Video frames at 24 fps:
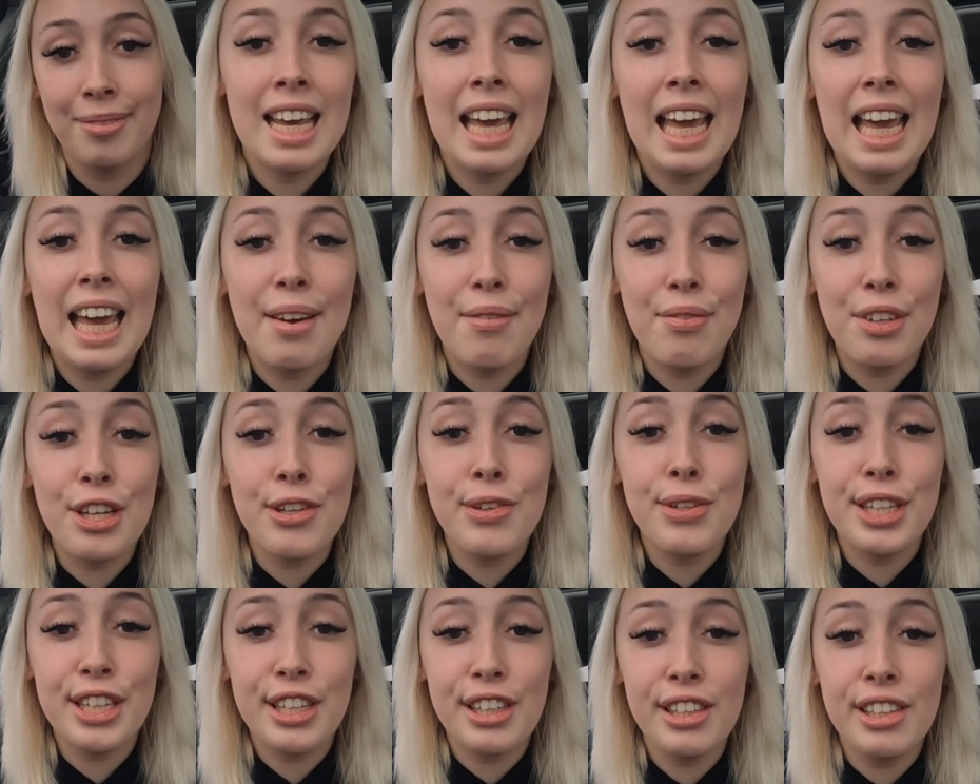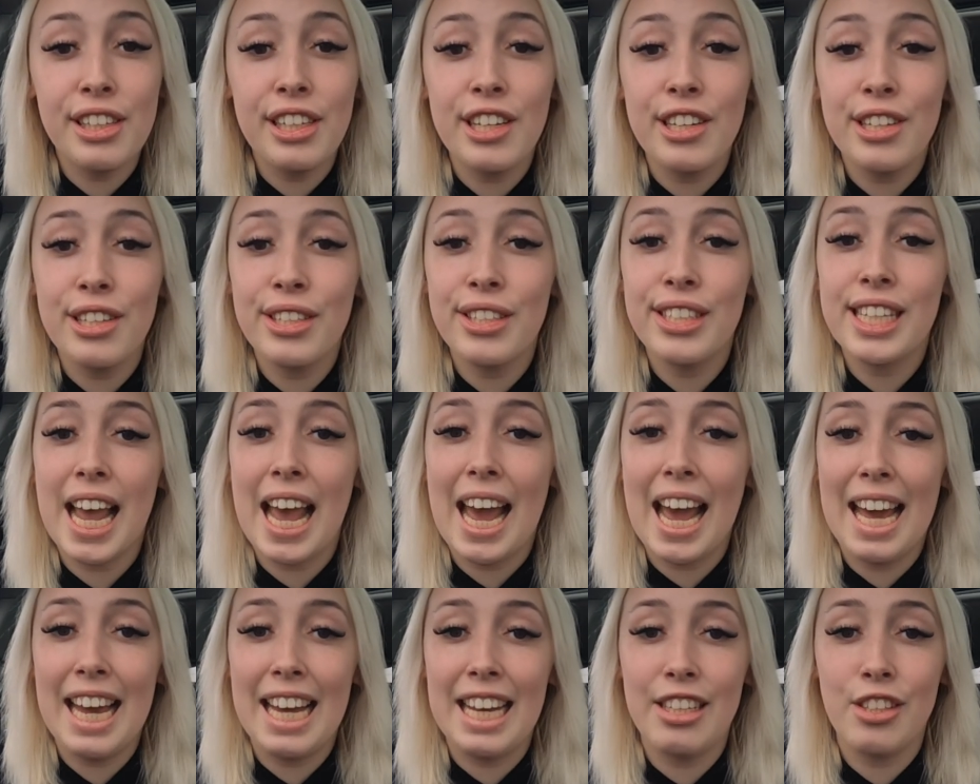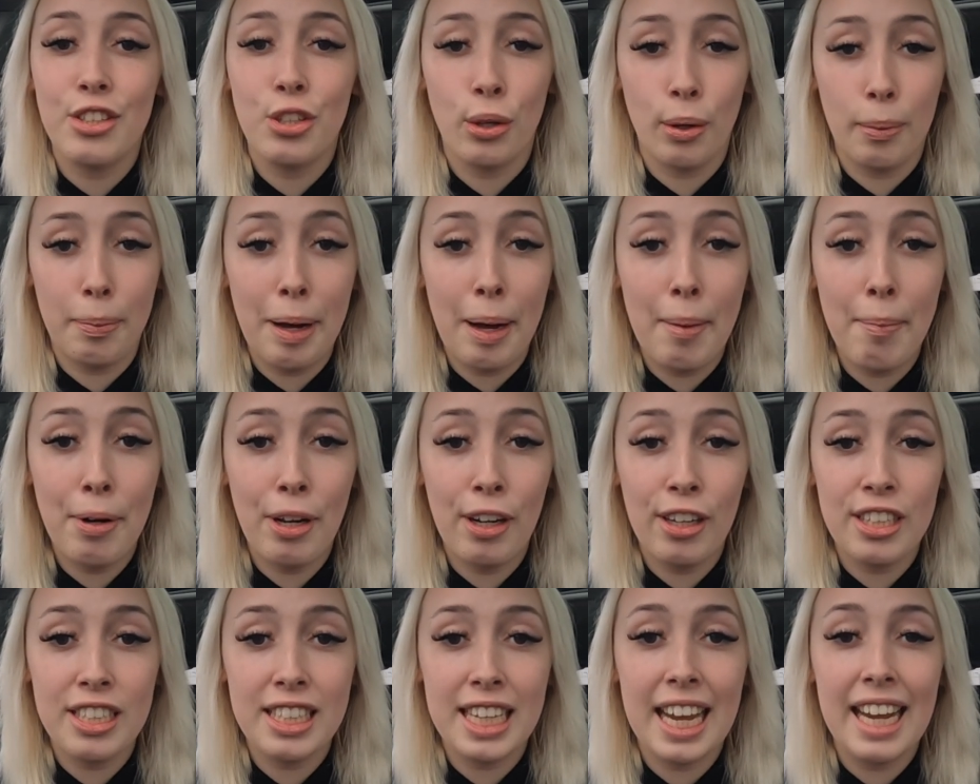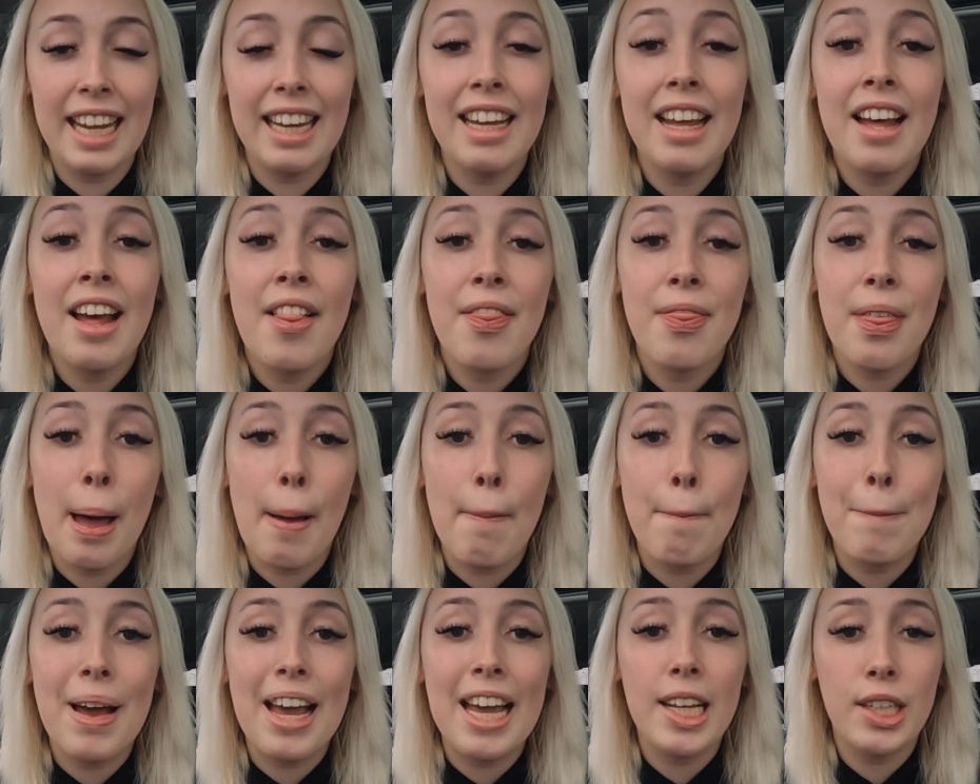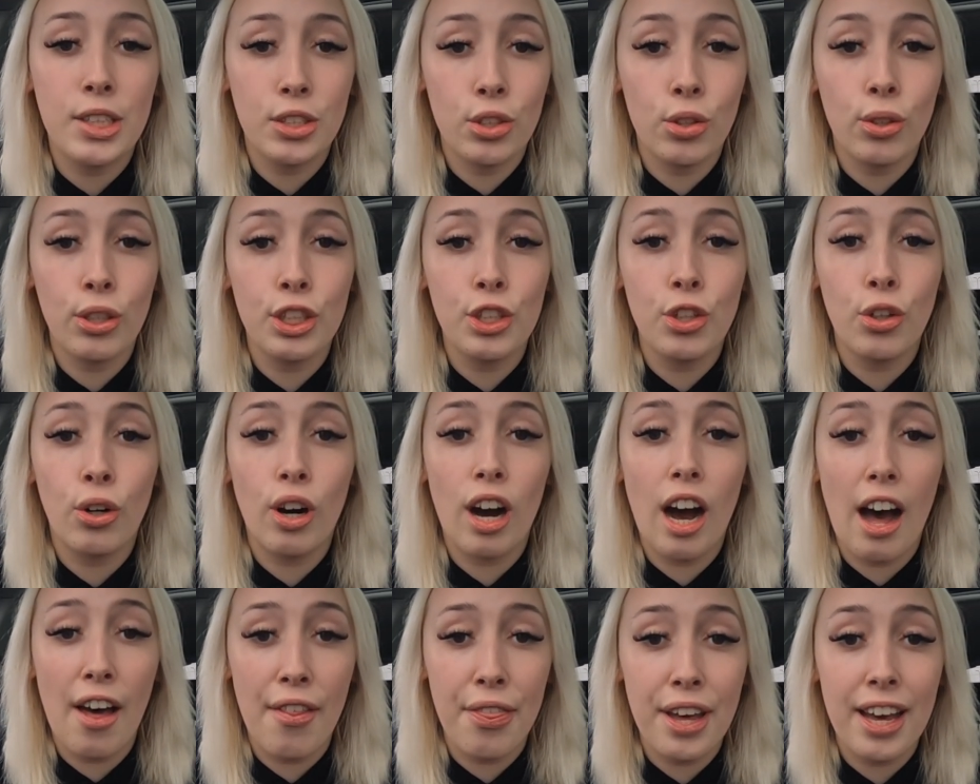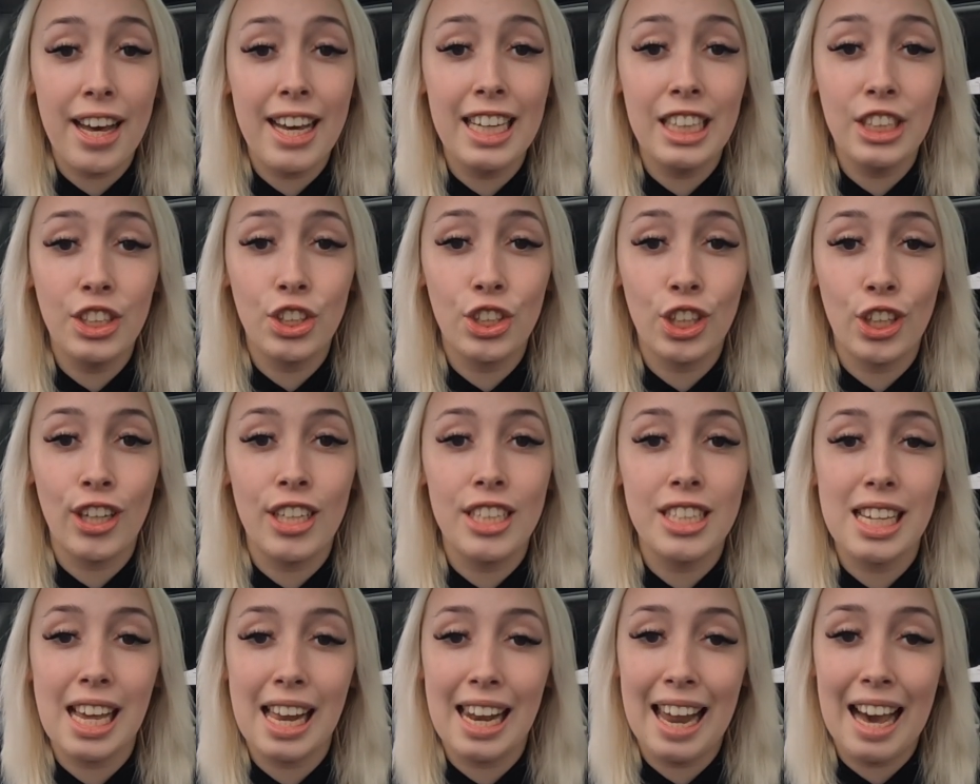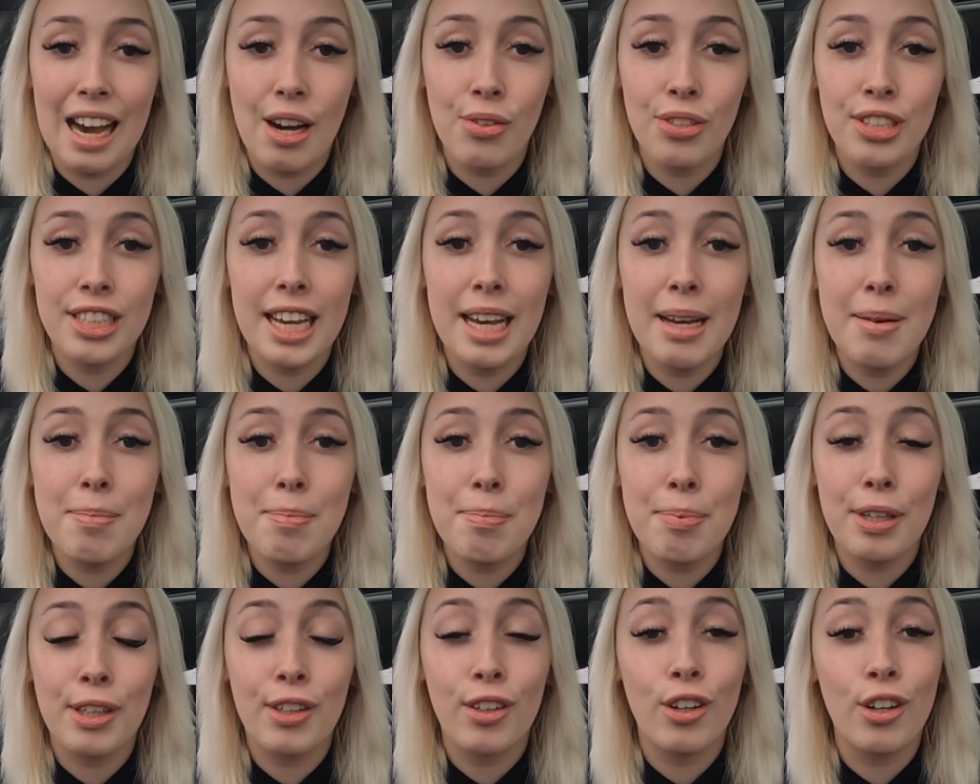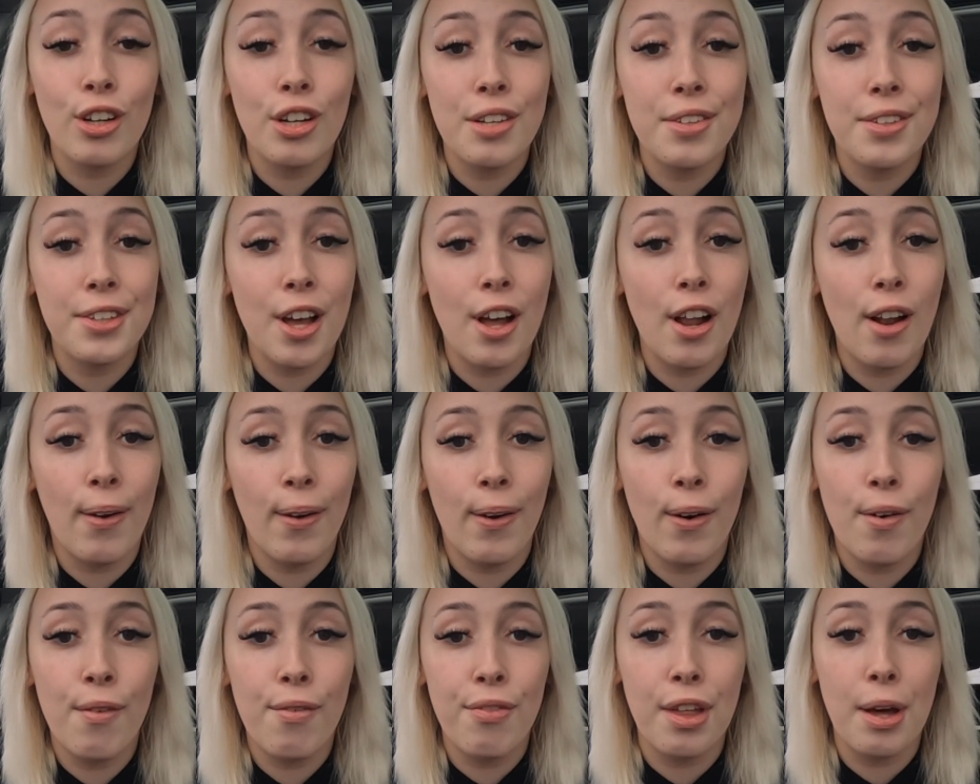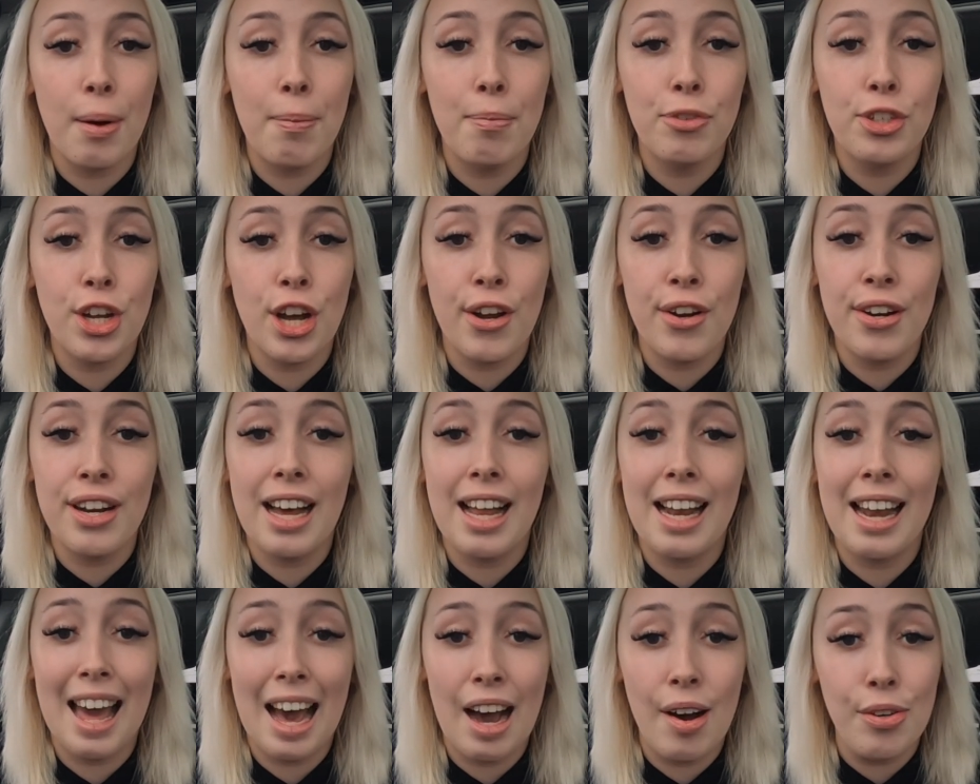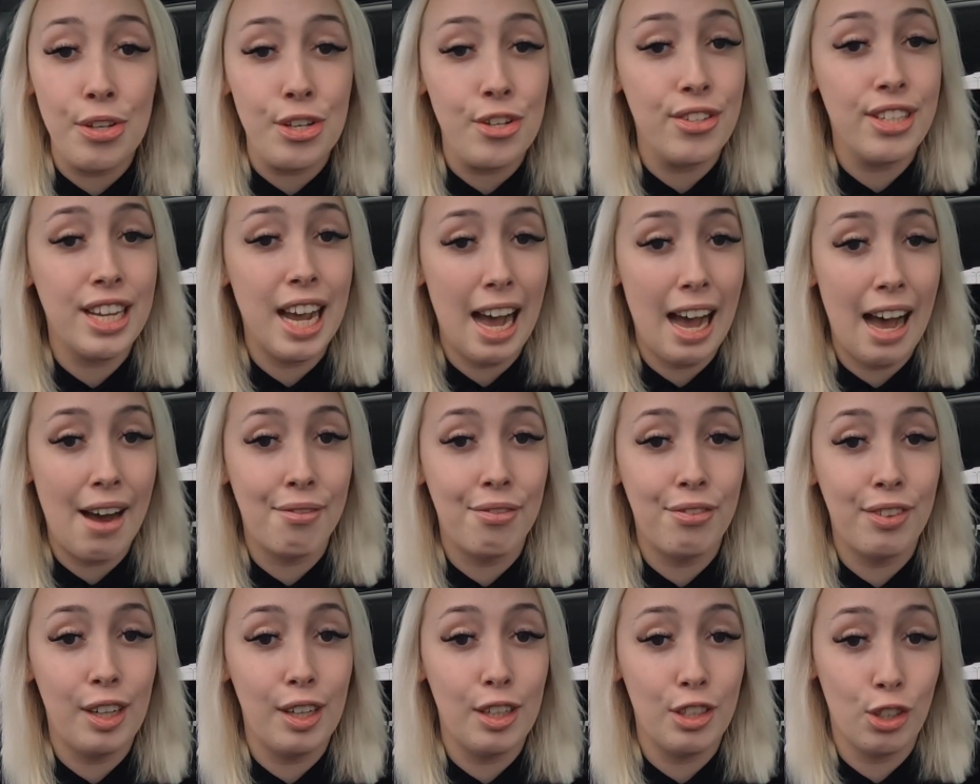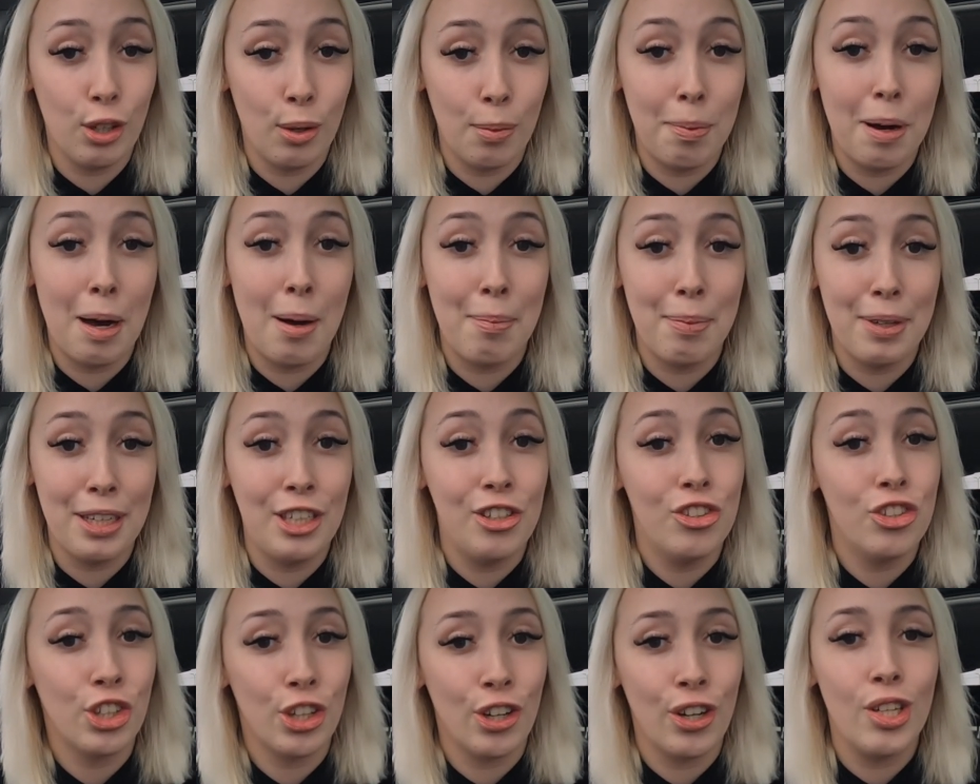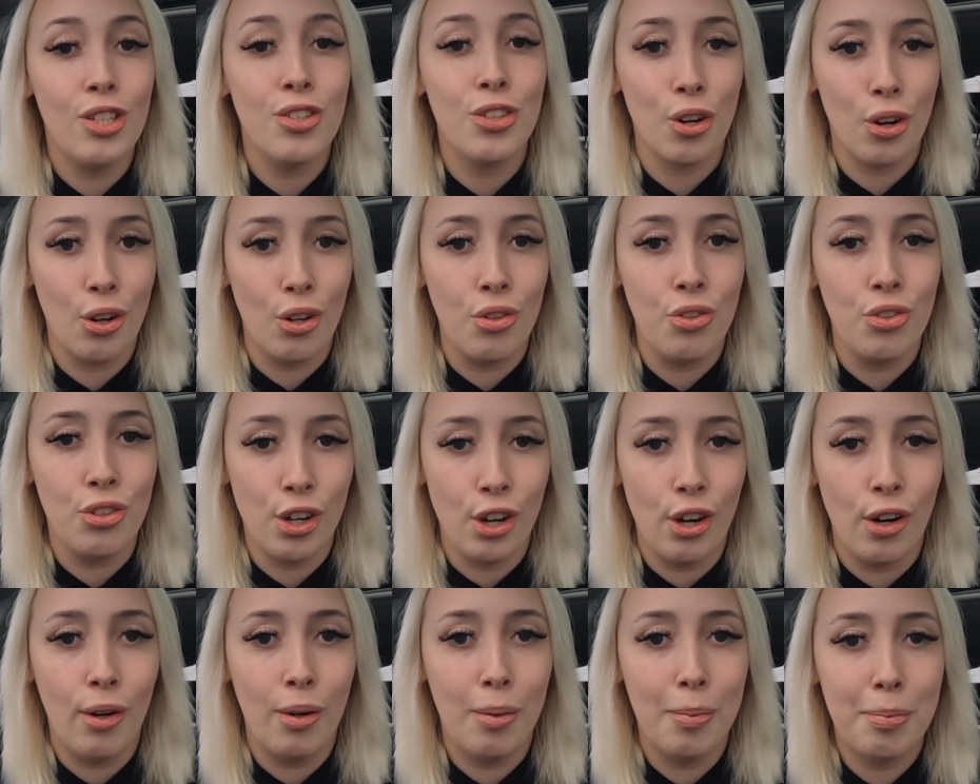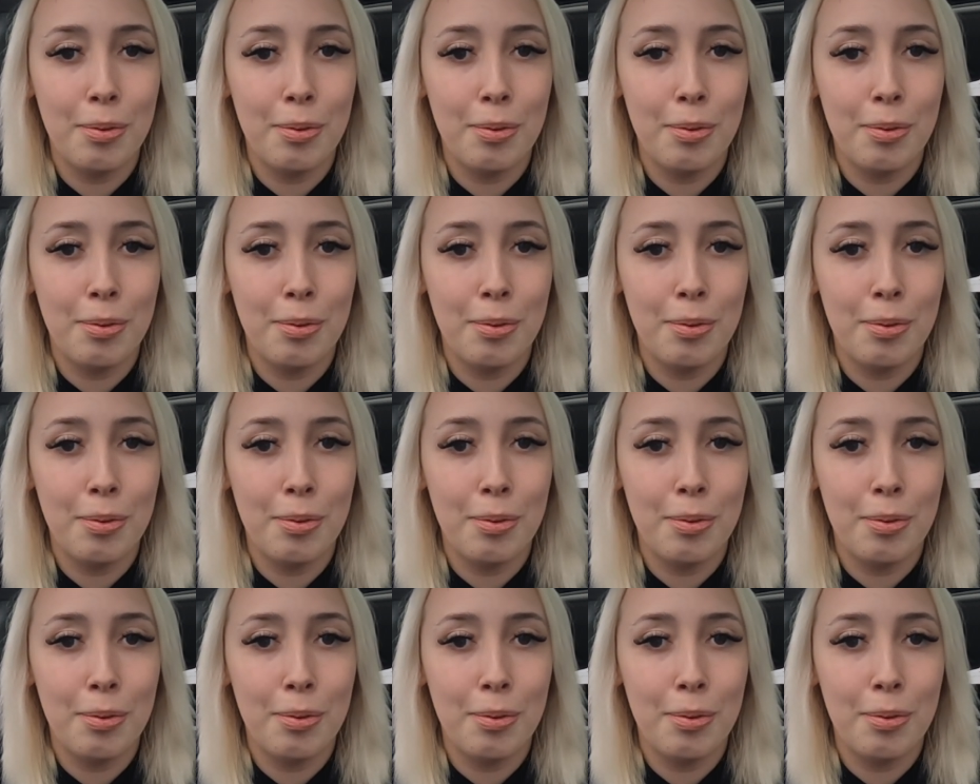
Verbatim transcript: If you do use a top up policy, then make sure your other insurance allows it because a lot of them don't allow you to have a top up insurance on top.